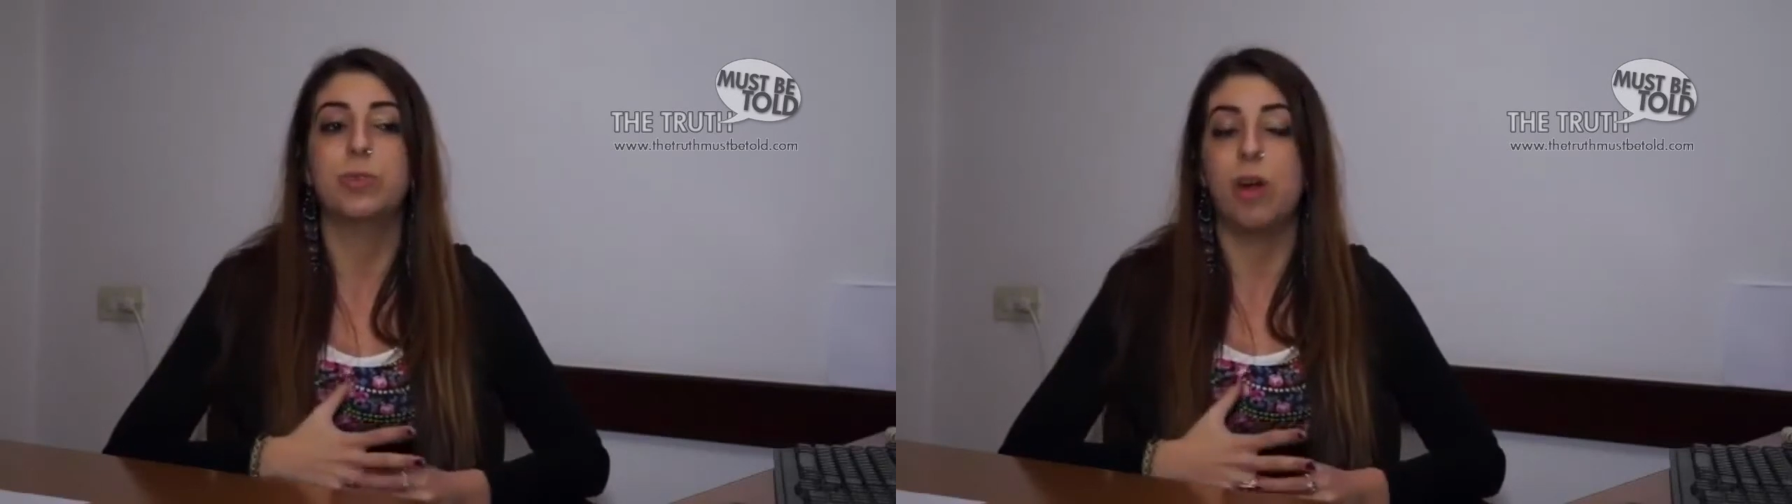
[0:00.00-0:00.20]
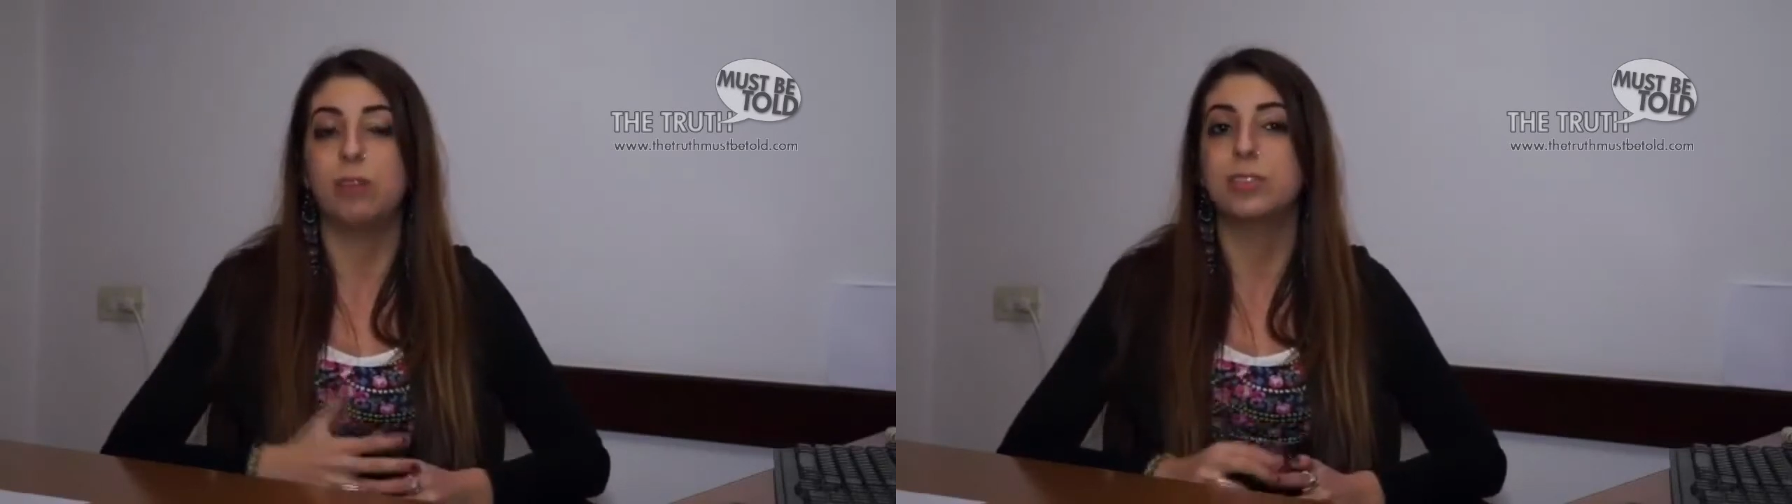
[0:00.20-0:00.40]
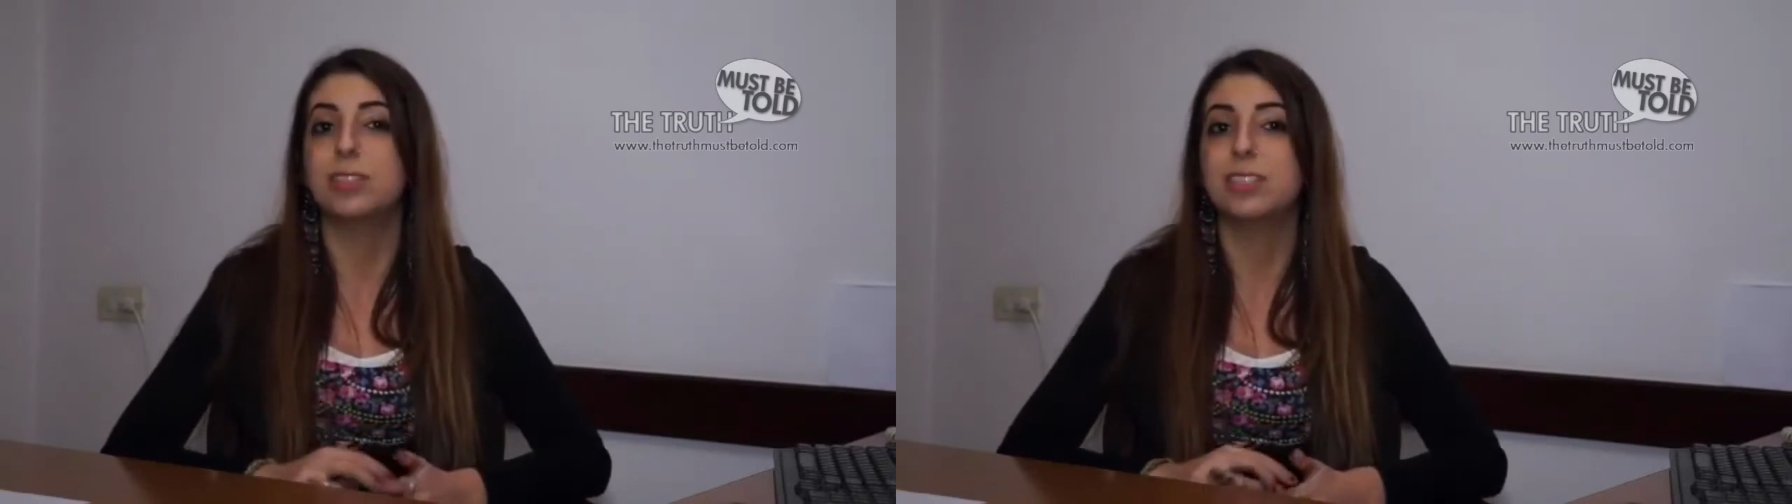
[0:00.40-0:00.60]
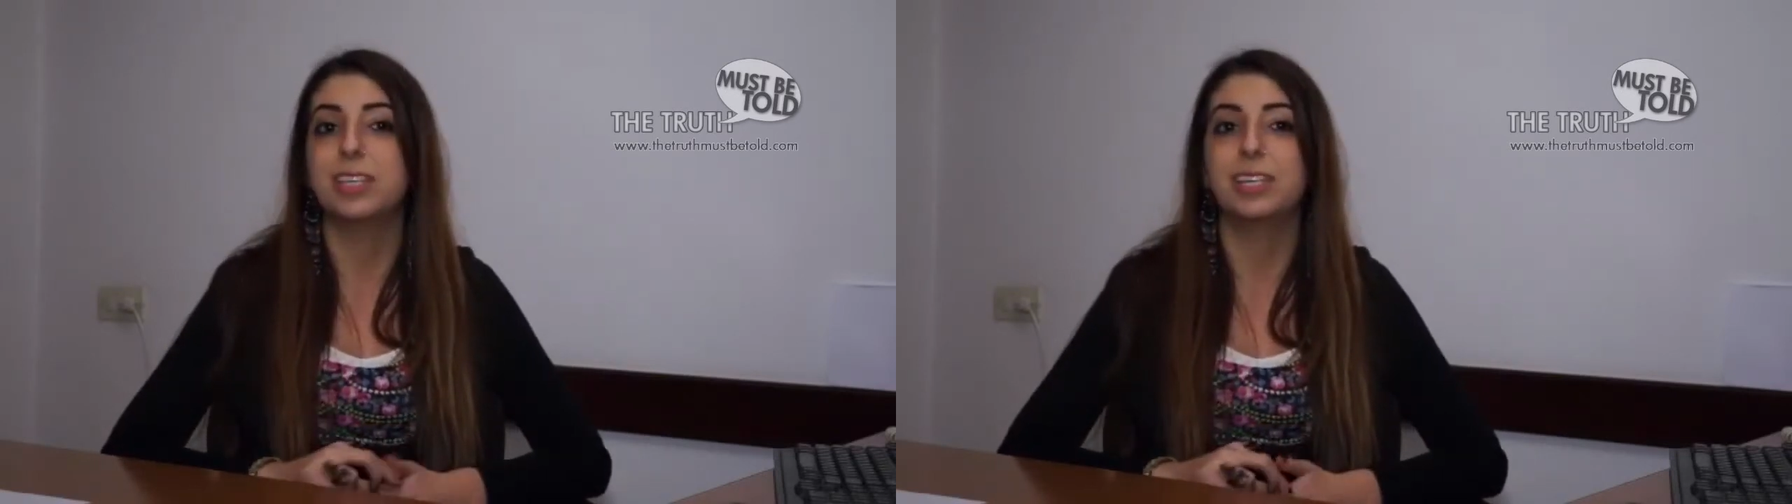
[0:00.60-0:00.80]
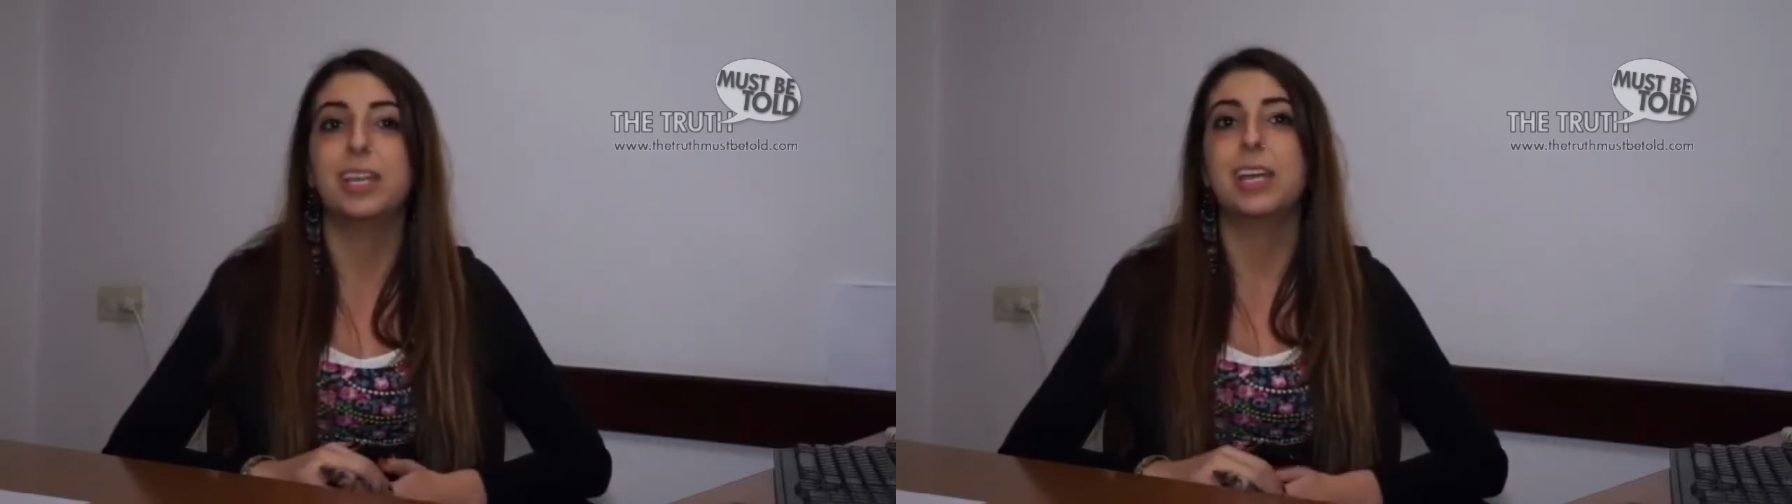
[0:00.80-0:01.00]
were
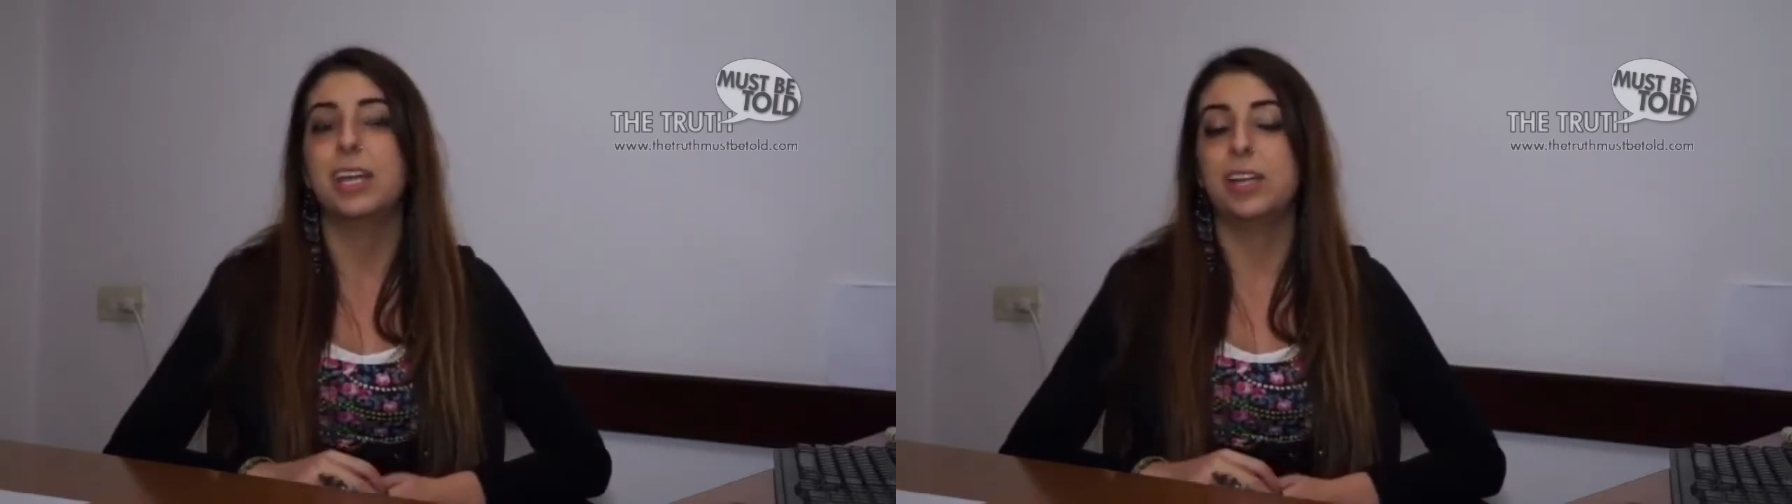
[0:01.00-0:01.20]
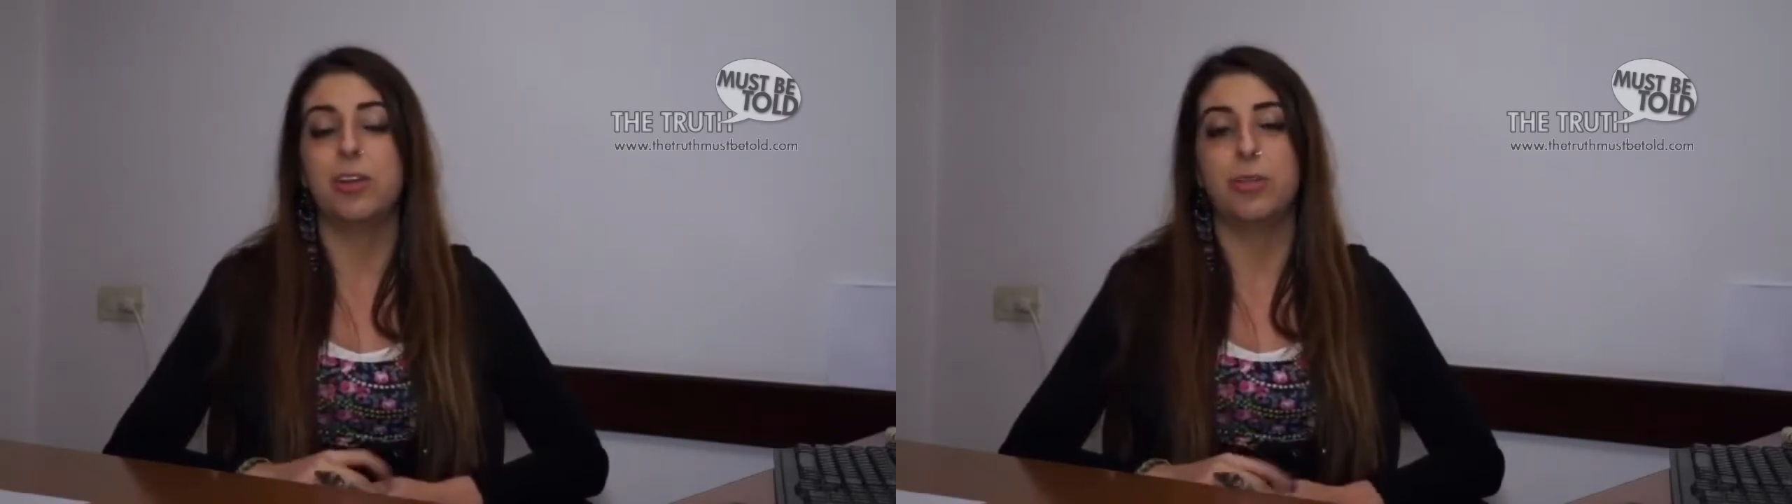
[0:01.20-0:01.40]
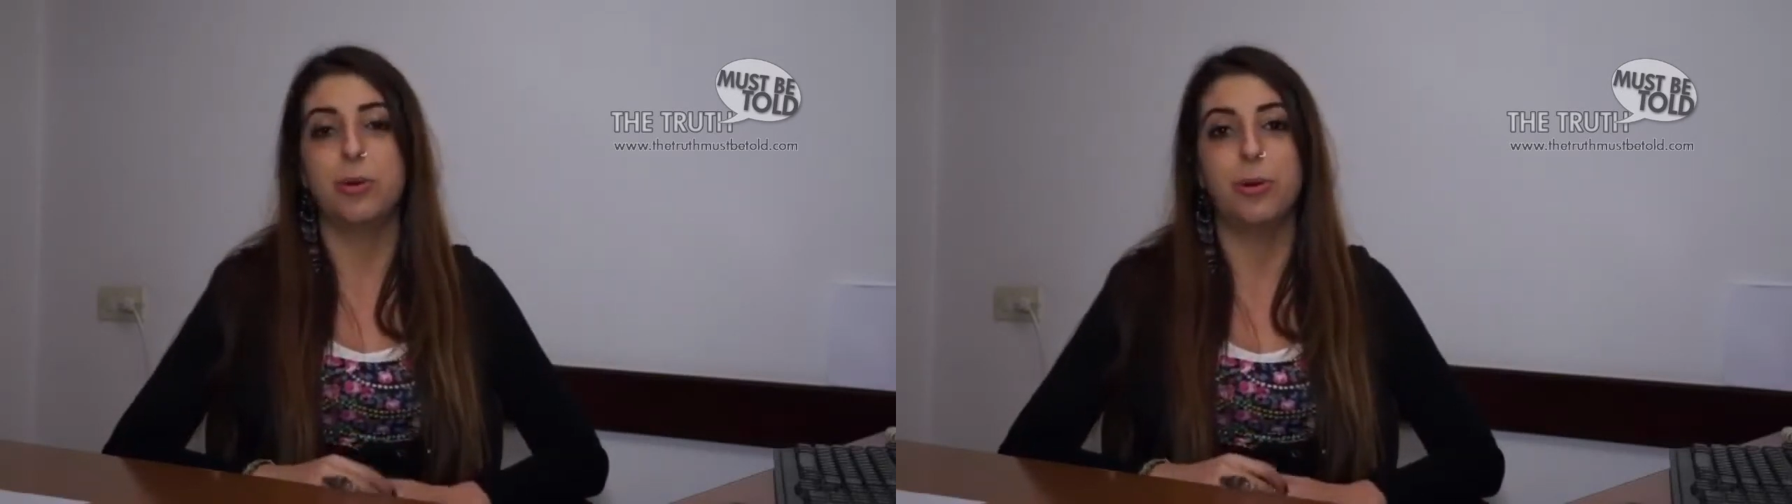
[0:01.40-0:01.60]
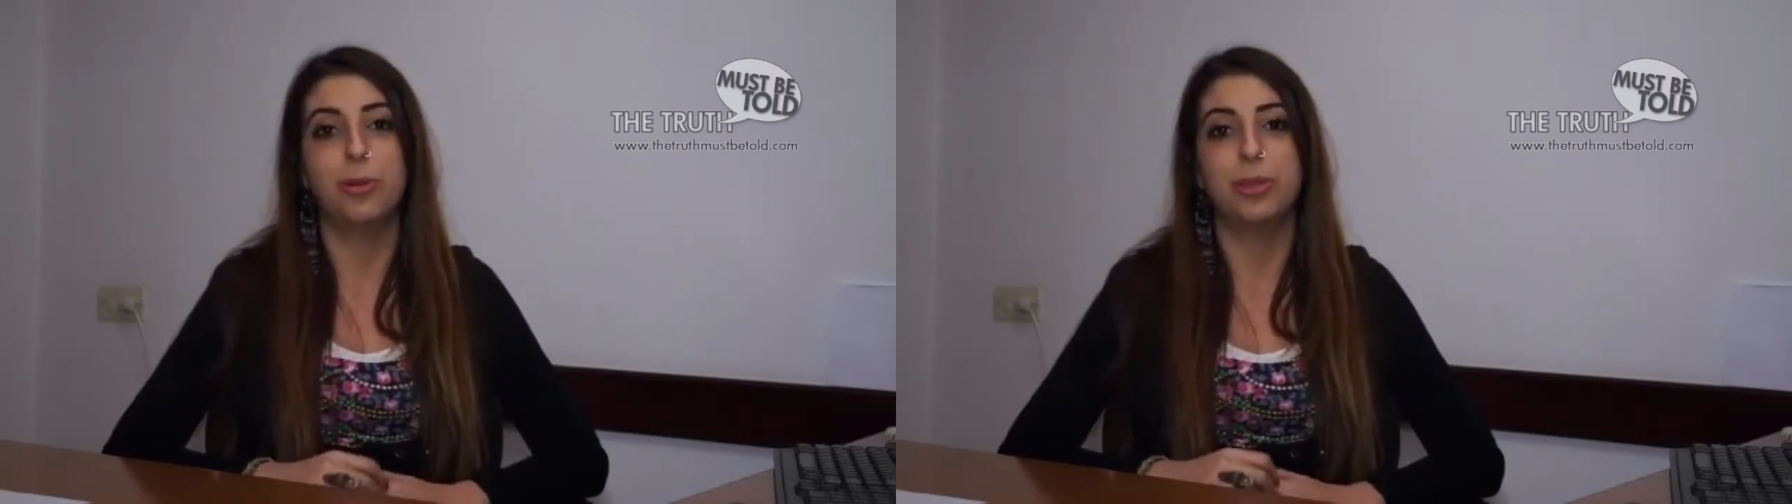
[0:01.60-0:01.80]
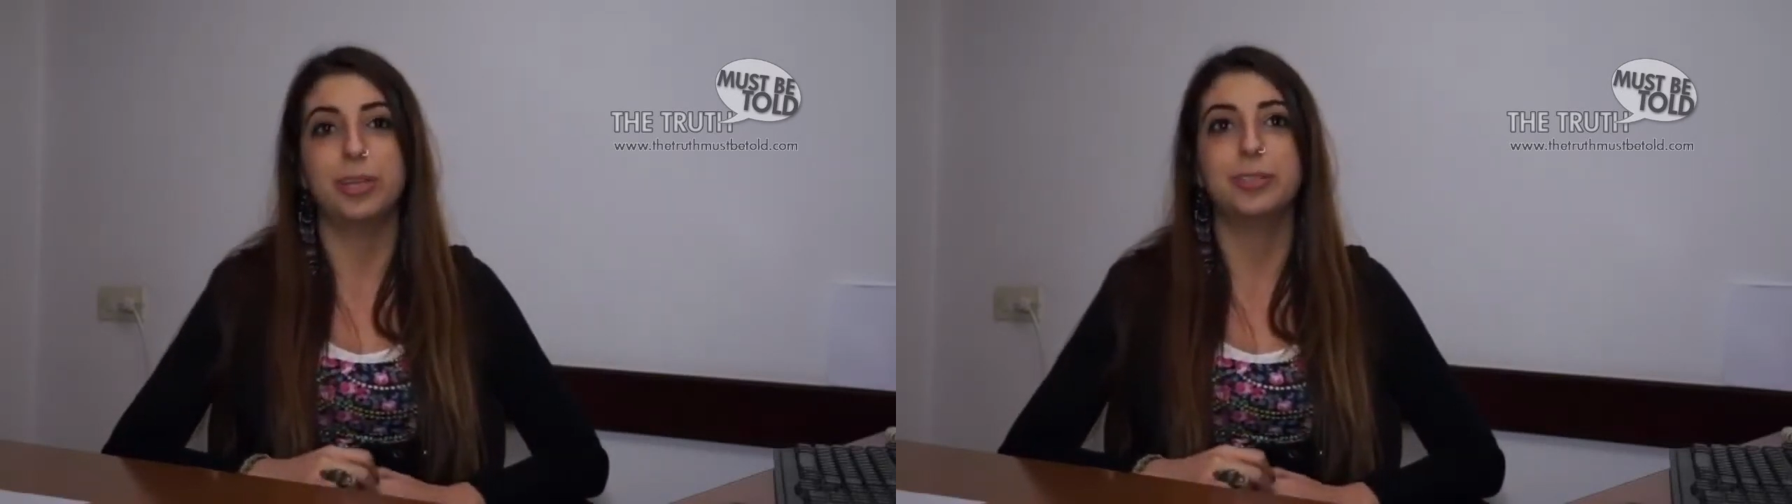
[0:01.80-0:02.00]
obviously in on the whole
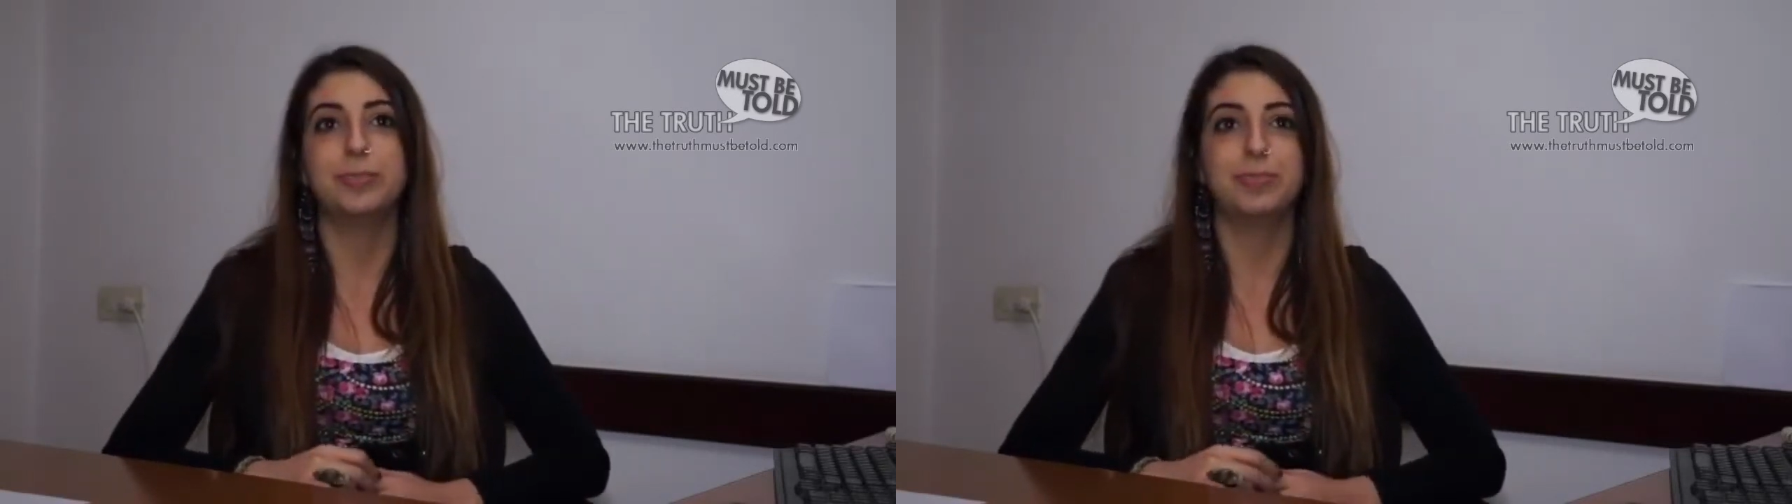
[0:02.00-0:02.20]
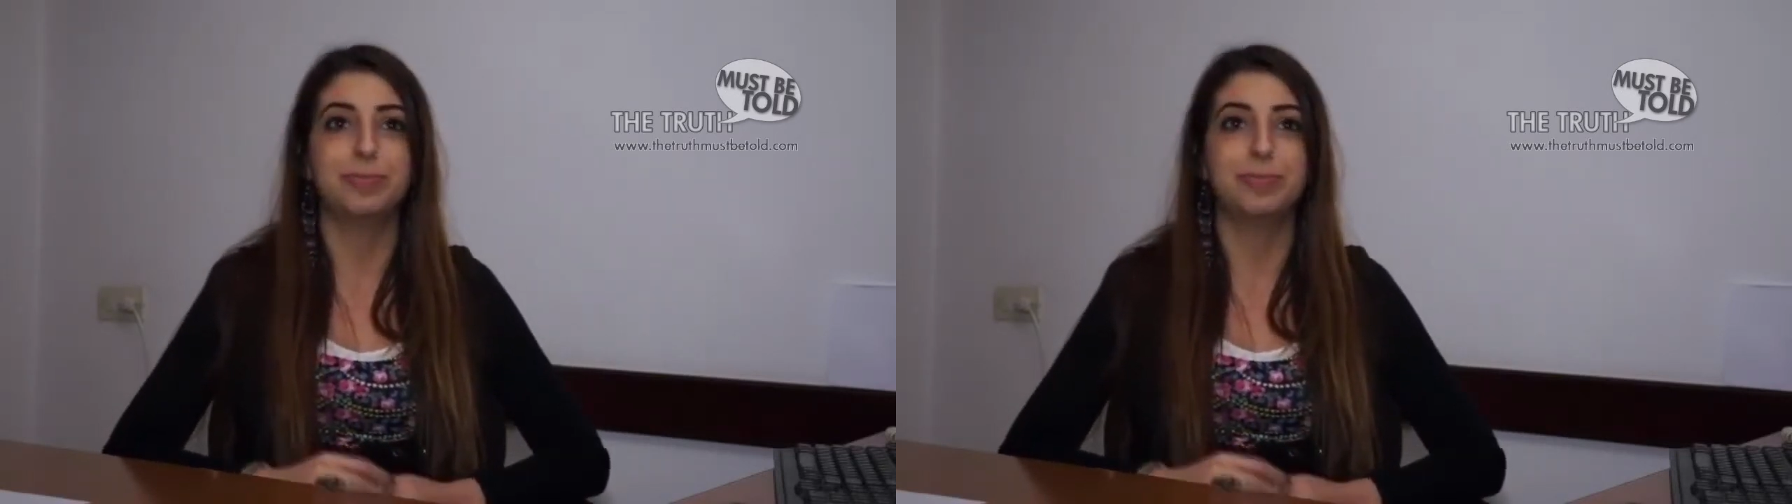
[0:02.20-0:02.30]
thing.